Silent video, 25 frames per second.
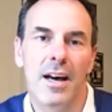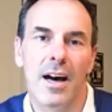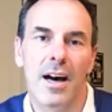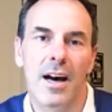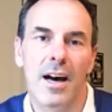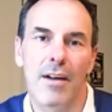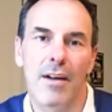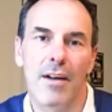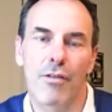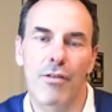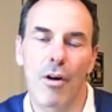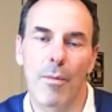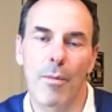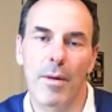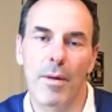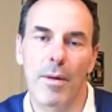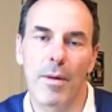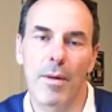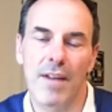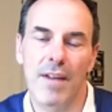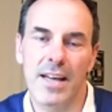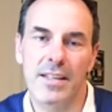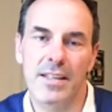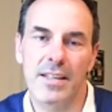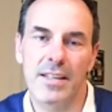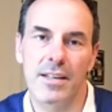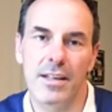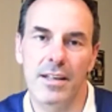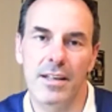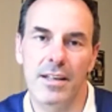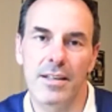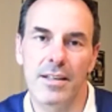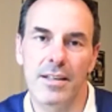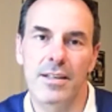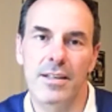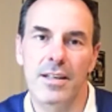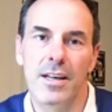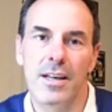from
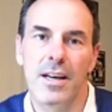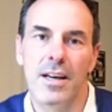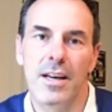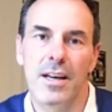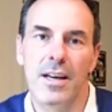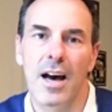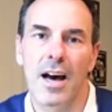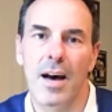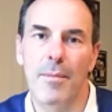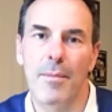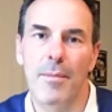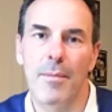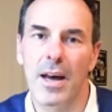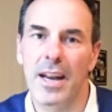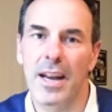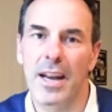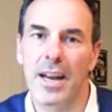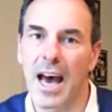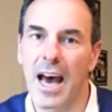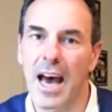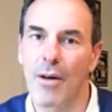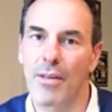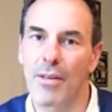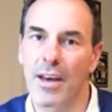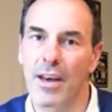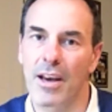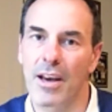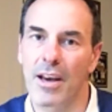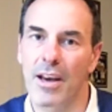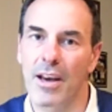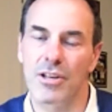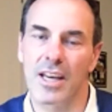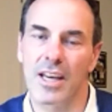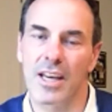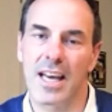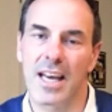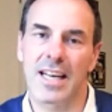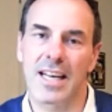investors, and how are they going
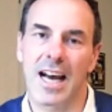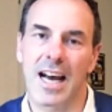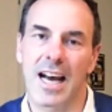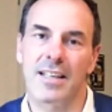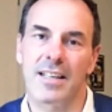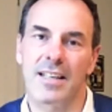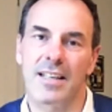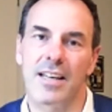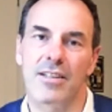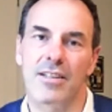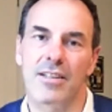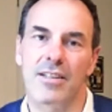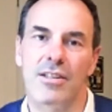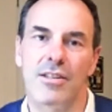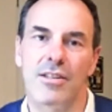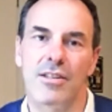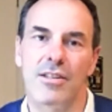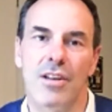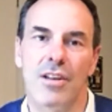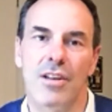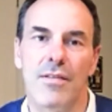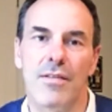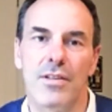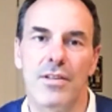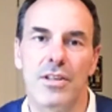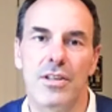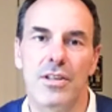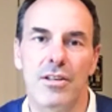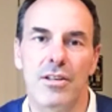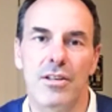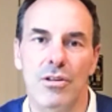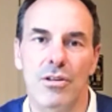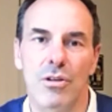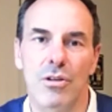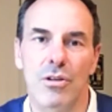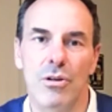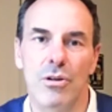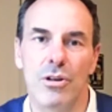to get access to services
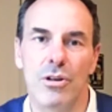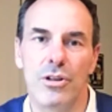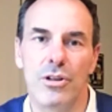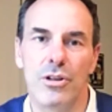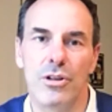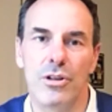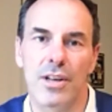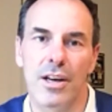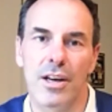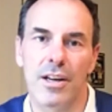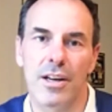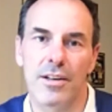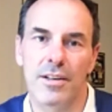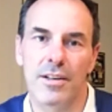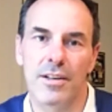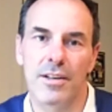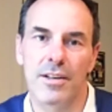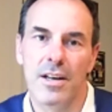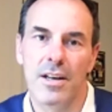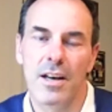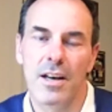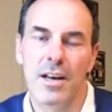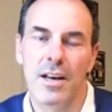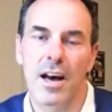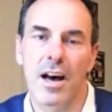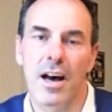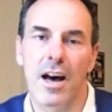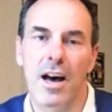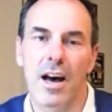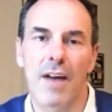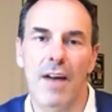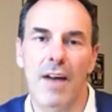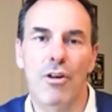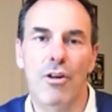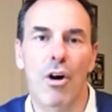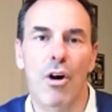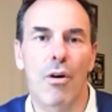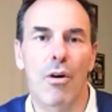and goods that
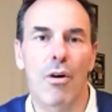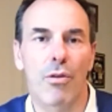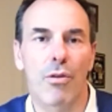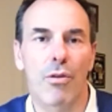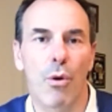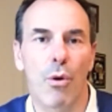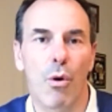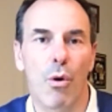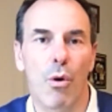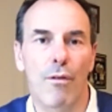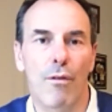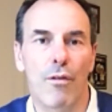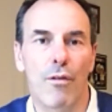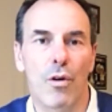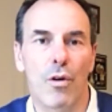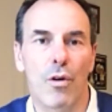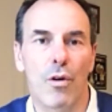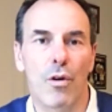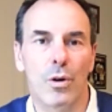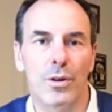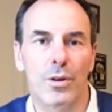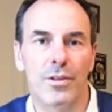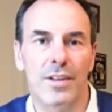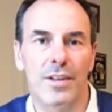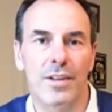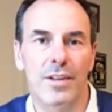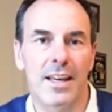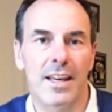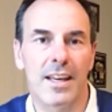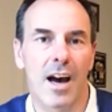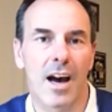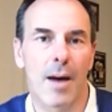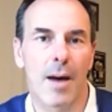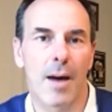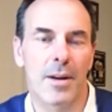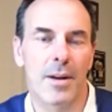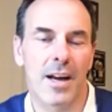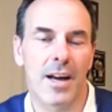have got thoughtful
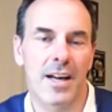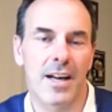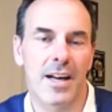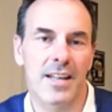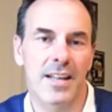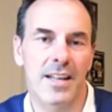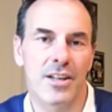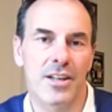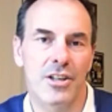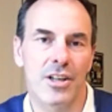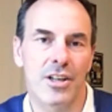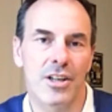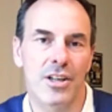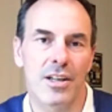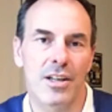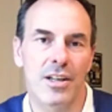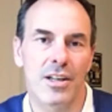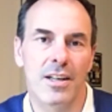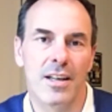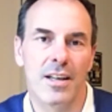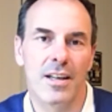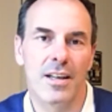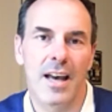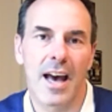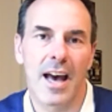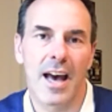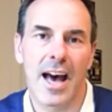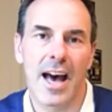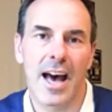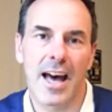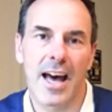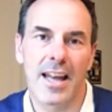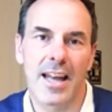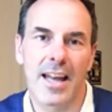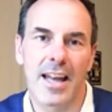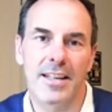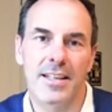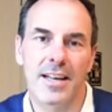decarbonisation
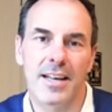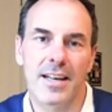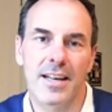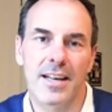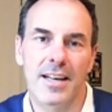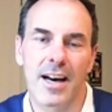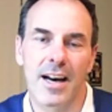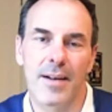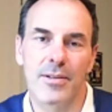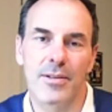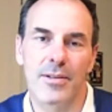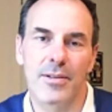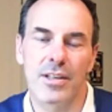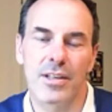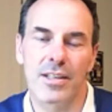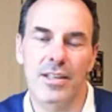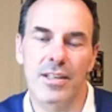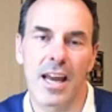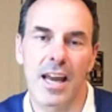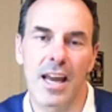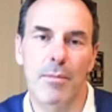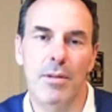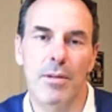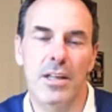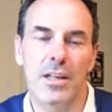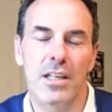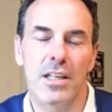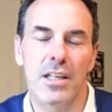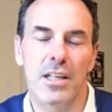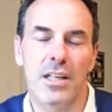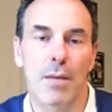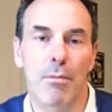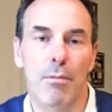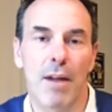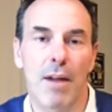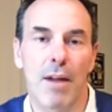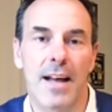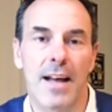and
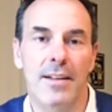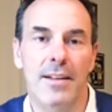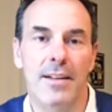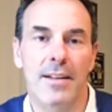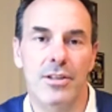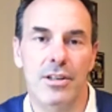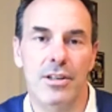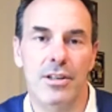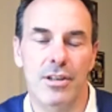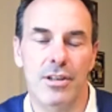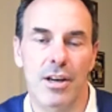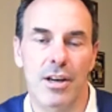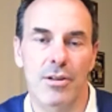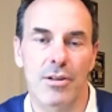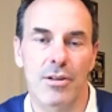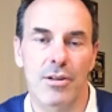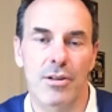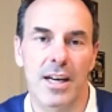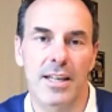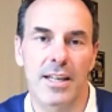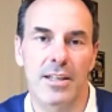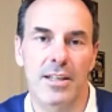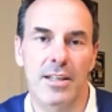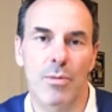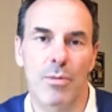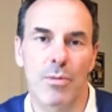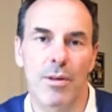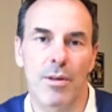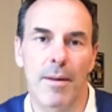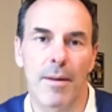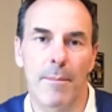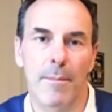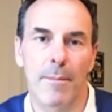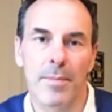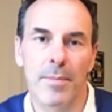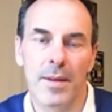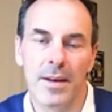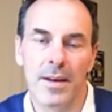sustainability plans associated with
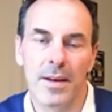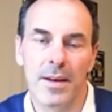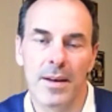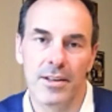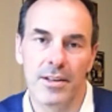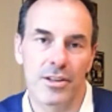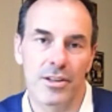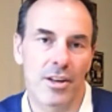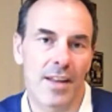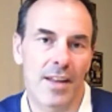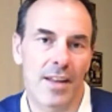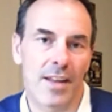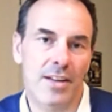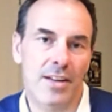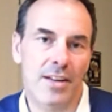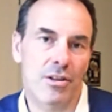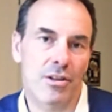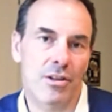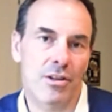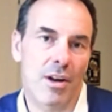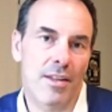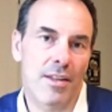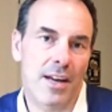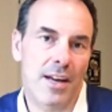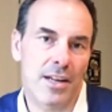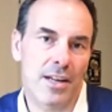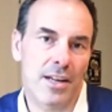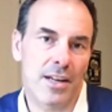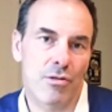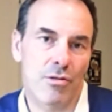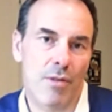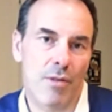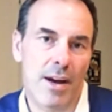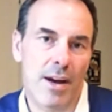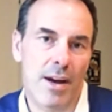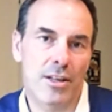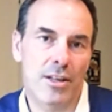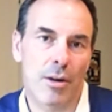them. So that's a
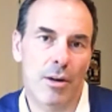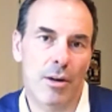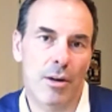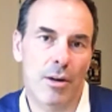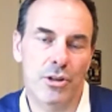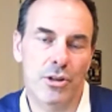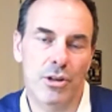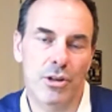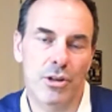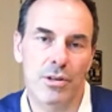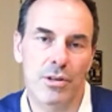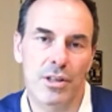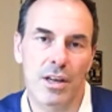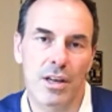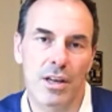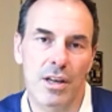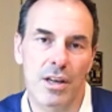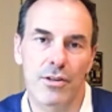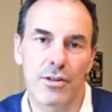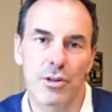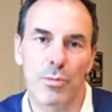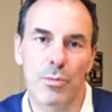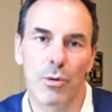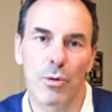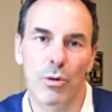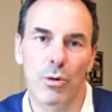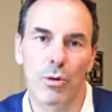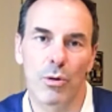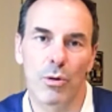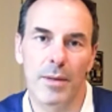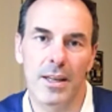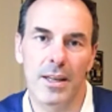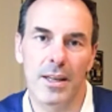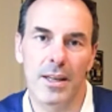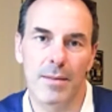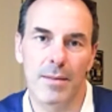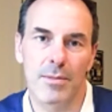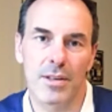great opportunity for small and
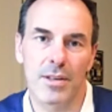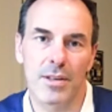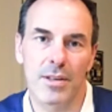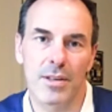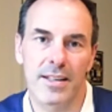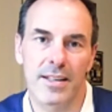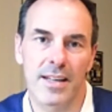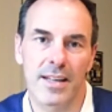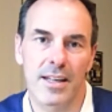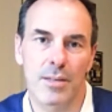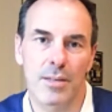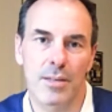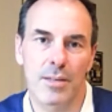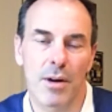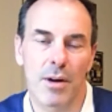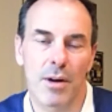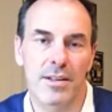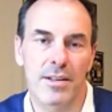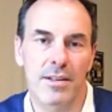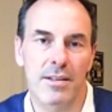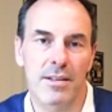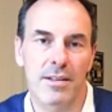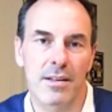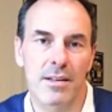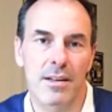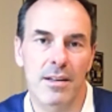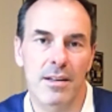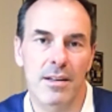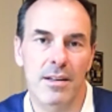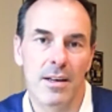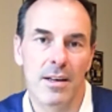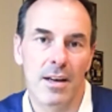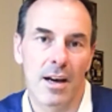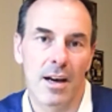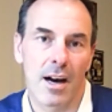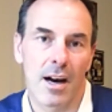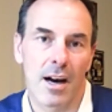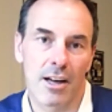medium-sized enterprises. And
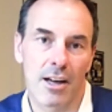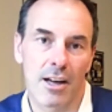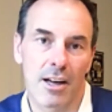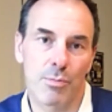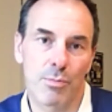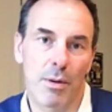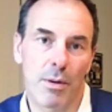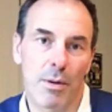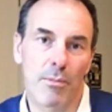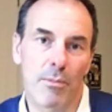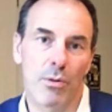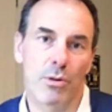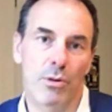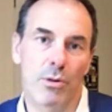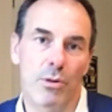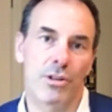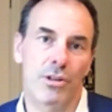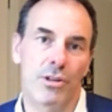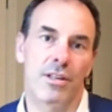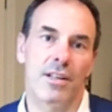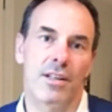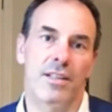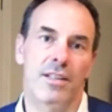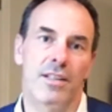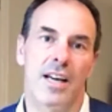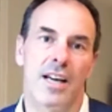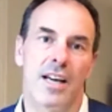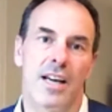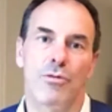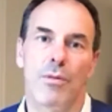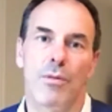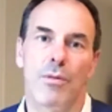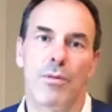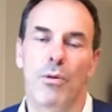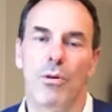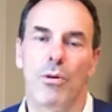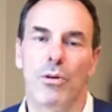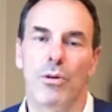our Springboard Success
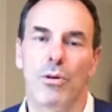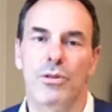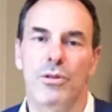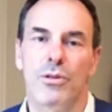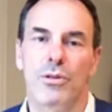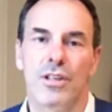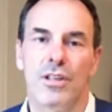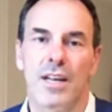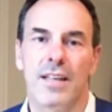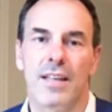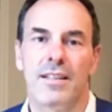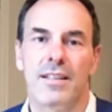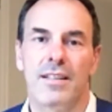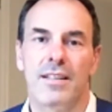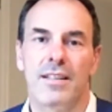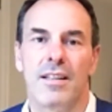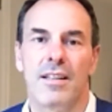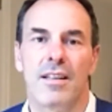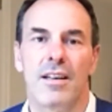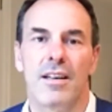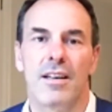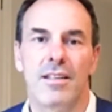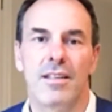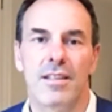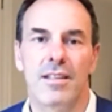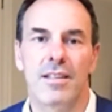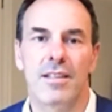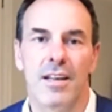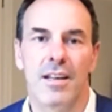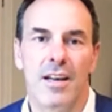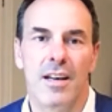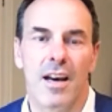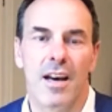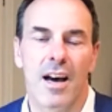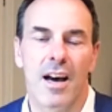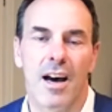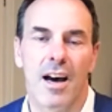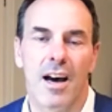Report suggested that
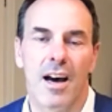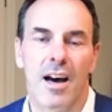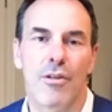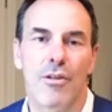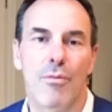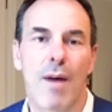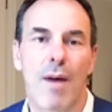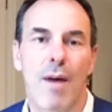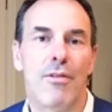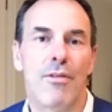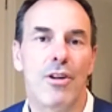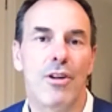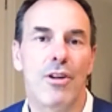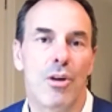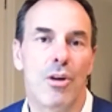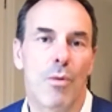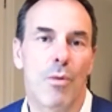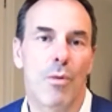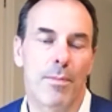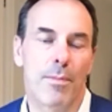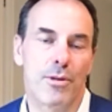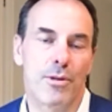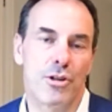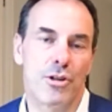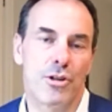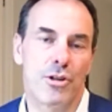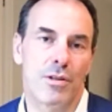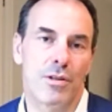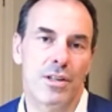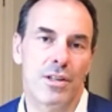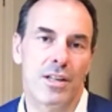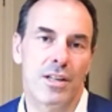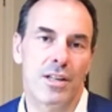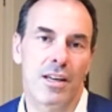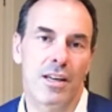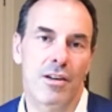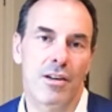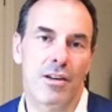the revenue
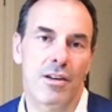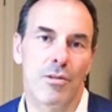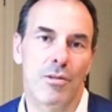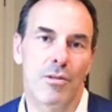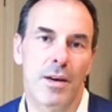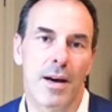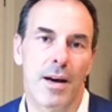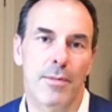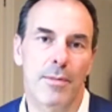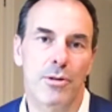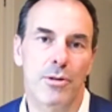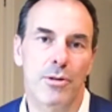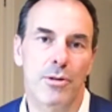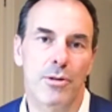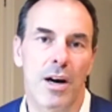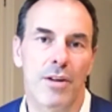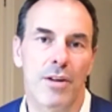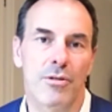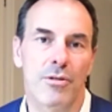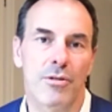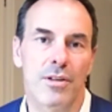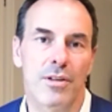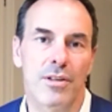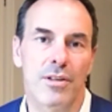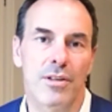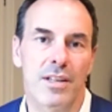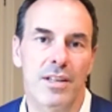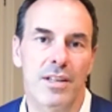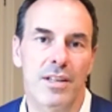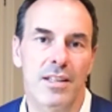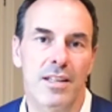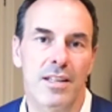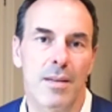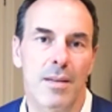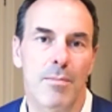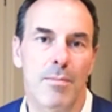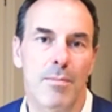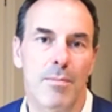opportunity could be up to
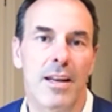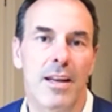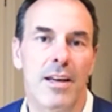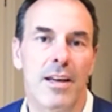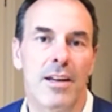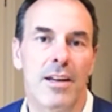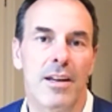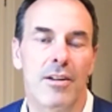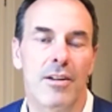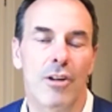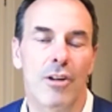$160 billion,